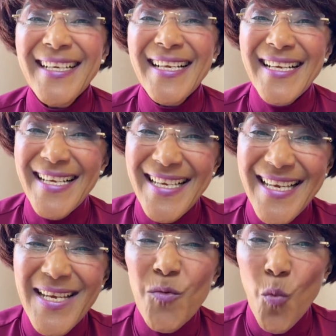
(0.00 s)

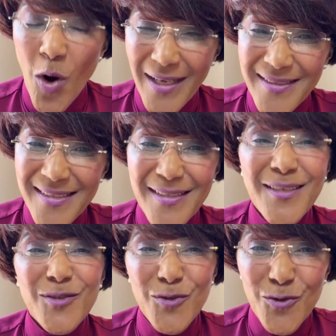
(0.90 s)
He wants
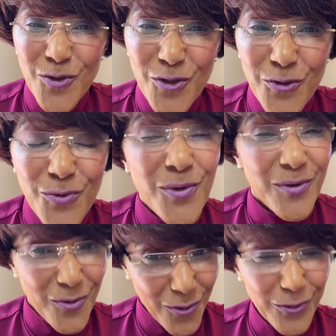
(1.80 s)
to
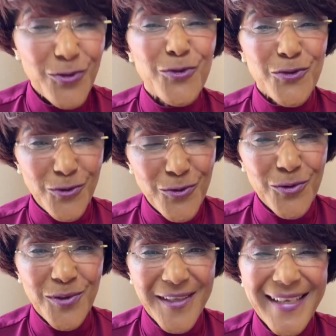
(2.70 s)
go to school.